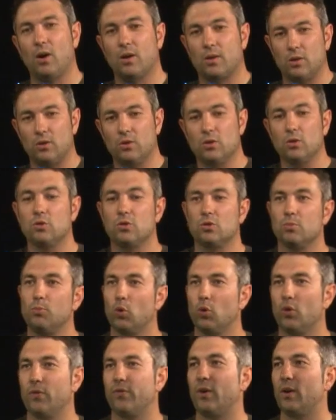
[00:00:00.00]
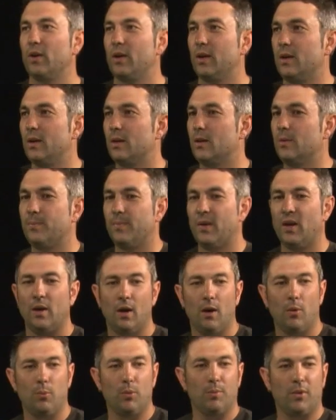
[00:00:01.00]
I can do some more if I need them.
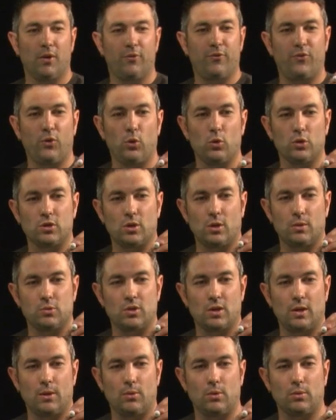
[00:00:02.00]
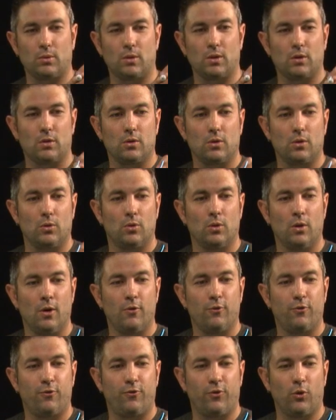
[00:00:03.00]
And with my four times table, I'm going to do
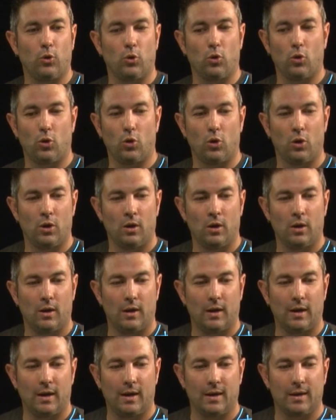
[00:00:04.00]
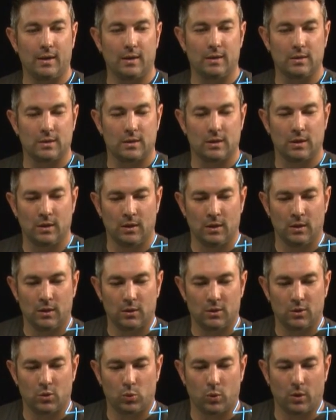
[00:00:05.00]
4, 8,
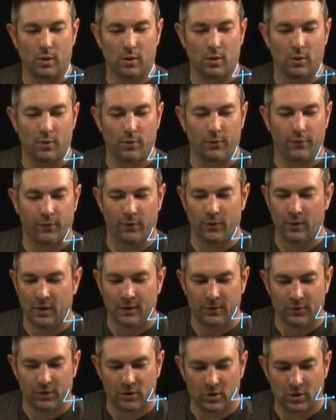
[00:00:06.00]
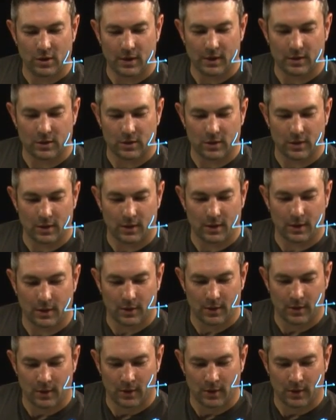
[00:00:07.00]
12, 16,